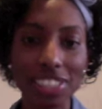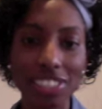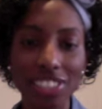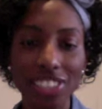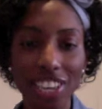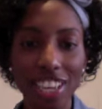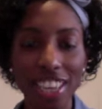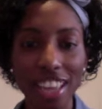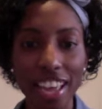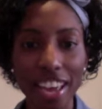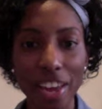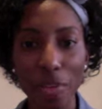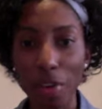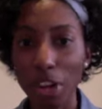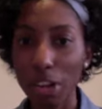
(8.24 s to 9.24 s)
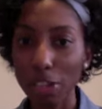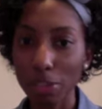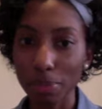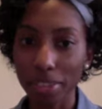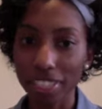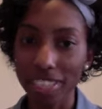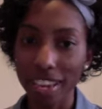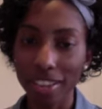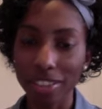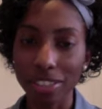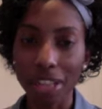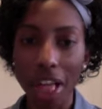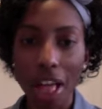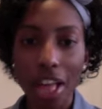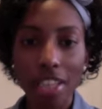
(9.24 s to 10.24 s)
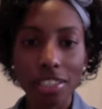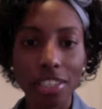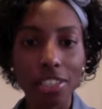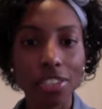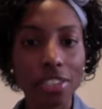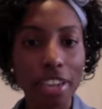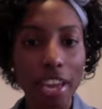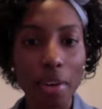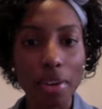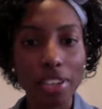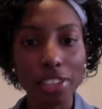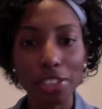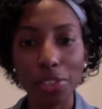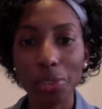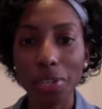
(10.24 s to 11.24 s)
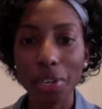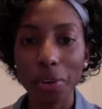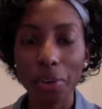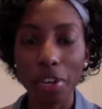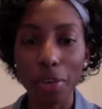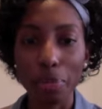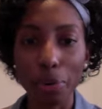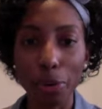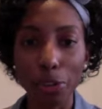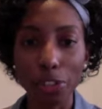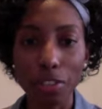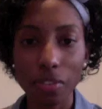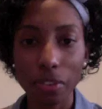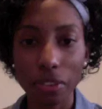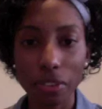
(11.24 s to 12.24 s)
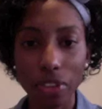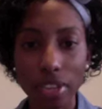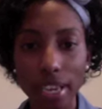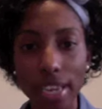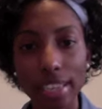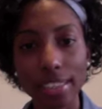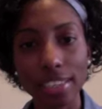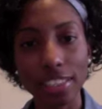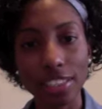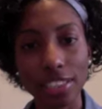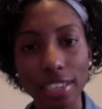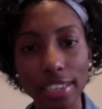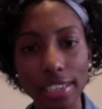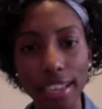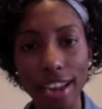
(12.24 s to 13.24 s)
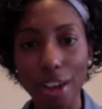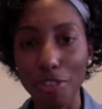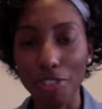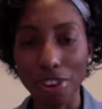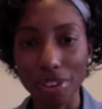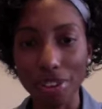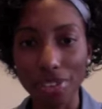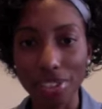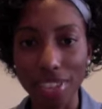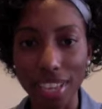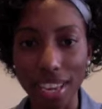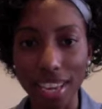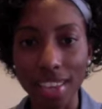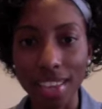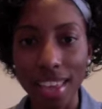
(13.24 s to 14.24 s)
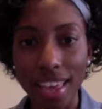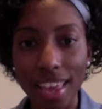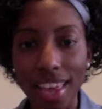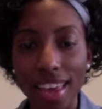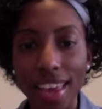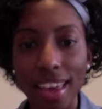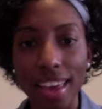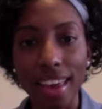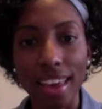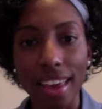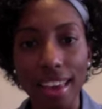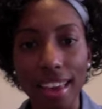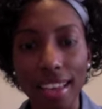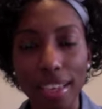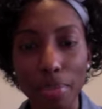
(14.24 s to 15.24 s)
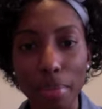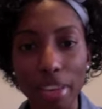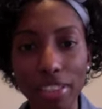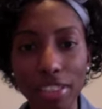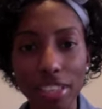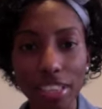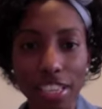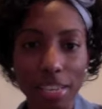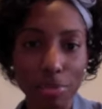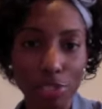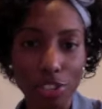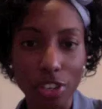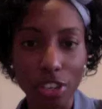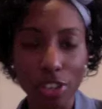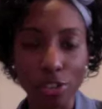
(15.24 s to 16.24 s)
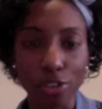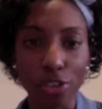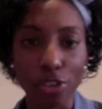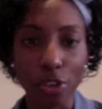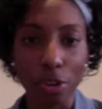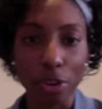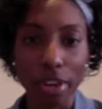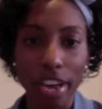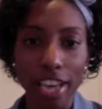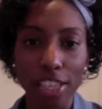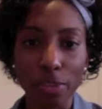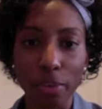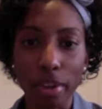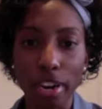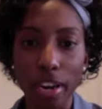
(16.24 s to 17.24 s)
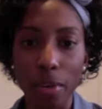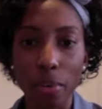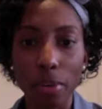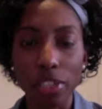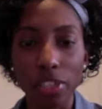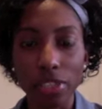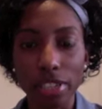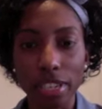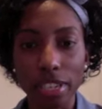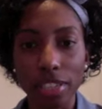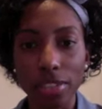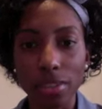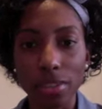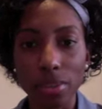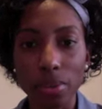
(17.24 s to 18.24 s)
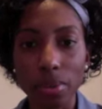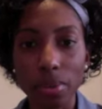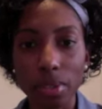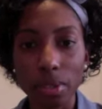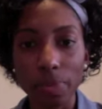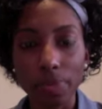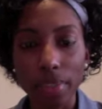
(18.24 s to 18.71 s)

is Sheyla and welcome to my channel. So today I wanted to do a quick post for you guys. It's just an outfit of the day. And basically I'm just going to show you guys what I wore today to school.